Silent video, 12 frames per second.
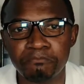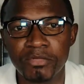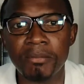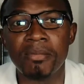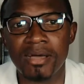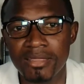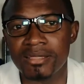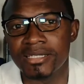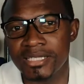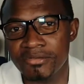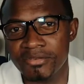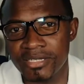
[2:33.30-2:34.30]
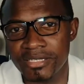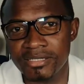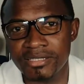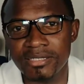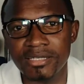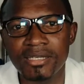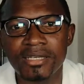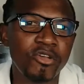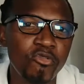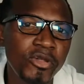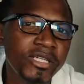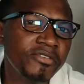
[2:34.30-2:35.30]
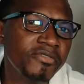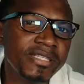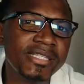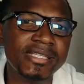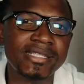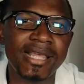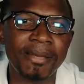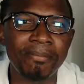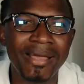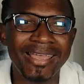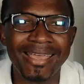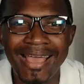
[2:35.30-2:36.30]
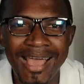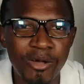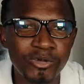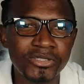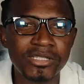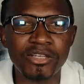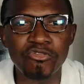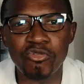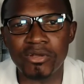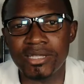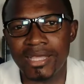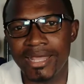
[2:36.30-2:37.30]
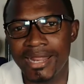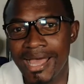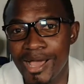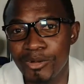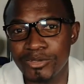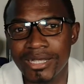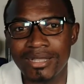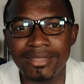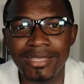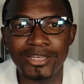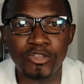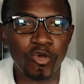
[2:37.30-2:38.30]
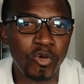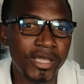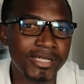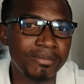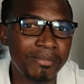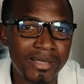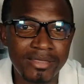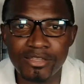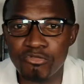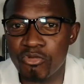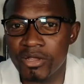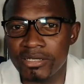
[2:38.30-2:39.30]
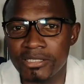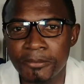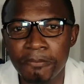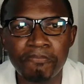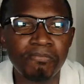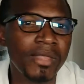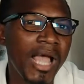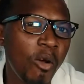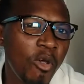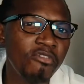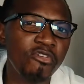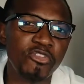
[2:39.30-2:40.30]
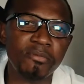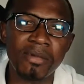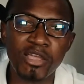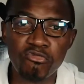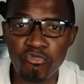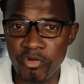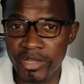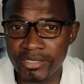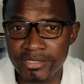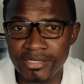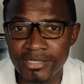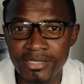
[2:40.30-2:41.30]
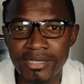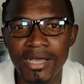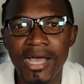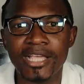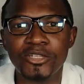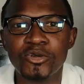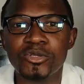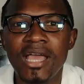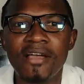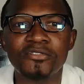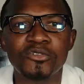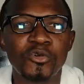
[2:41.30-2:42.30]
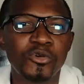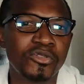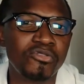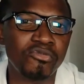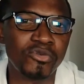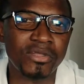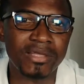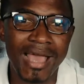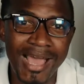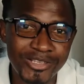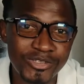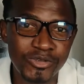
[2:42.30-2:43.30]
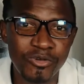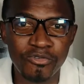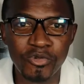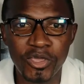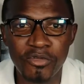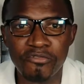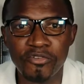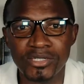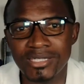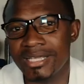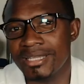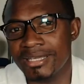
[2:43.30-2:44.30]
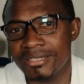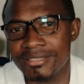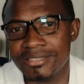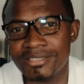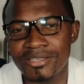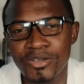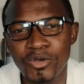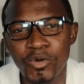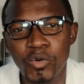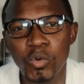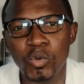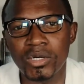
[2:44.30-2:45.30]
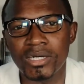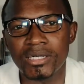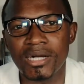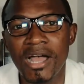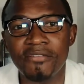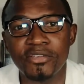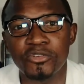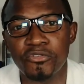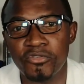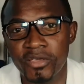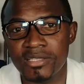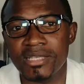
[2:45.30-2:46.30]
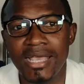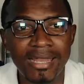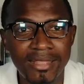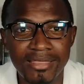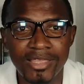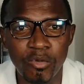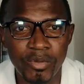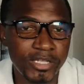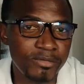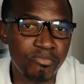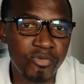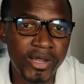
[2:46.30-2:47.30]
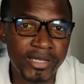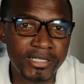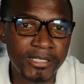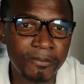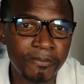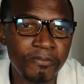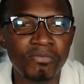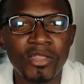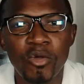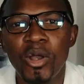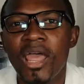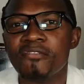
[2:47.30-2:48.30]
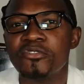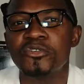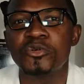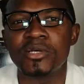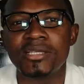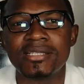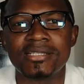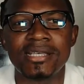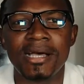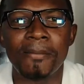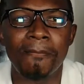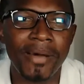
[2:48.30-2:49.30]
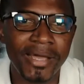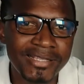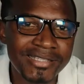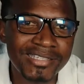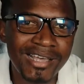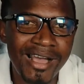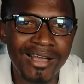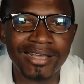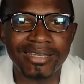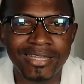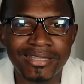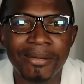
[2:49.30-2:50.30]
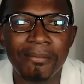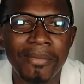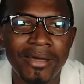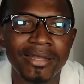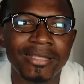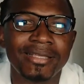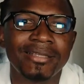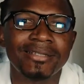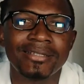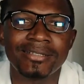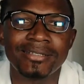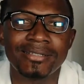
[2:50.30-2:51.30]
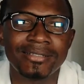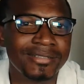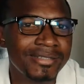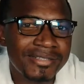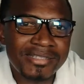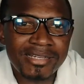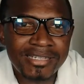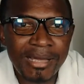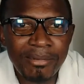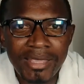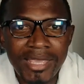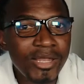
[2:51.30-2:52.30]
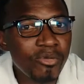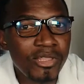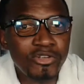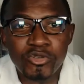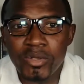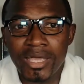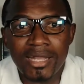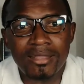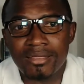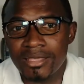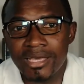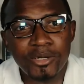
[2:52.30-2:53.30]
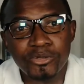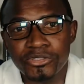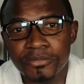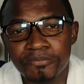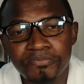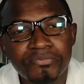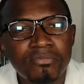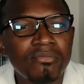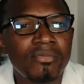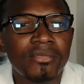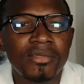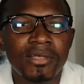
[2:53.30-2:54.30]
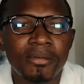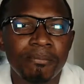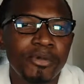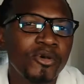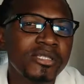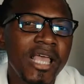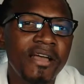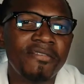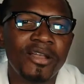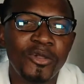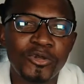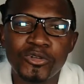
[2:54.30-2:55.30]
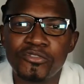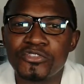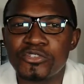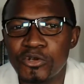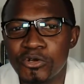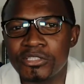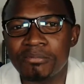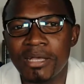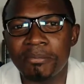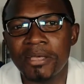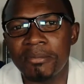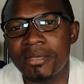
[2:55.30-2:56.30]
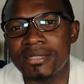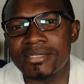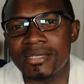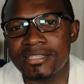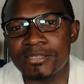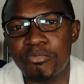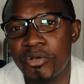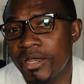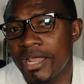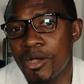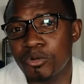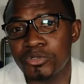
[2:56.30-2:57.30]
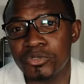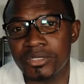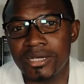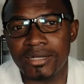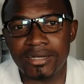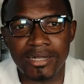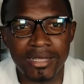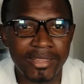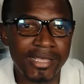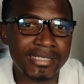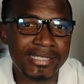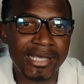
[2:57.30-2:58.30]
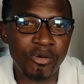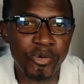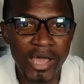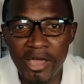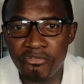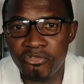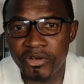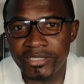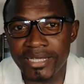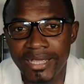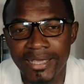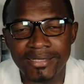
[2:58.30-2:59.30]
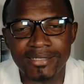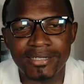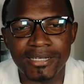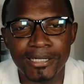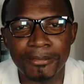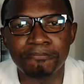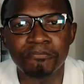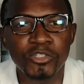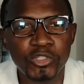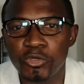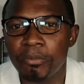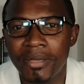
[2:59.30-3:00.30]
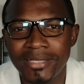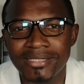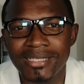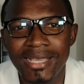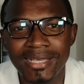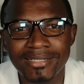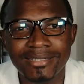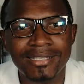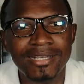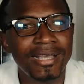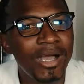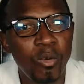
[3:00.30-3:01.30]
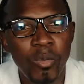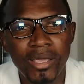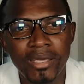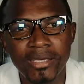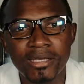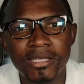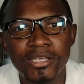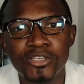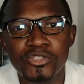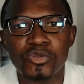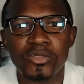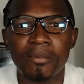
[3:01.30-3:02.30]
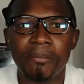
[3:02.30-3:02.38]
monthly dividends. REIT investing is like buying a house and renting it out, and then you collect monthly rent. However, with my REIT, I don't have to go through the hassle of looking for tenants or having to fix anything when it breaks. All I have to do is buy stock and let the money start coming in without doing anything else. Because I have a lot of stocks, my payments are spread out, and that's how on average I get 2 paychecks a week. So the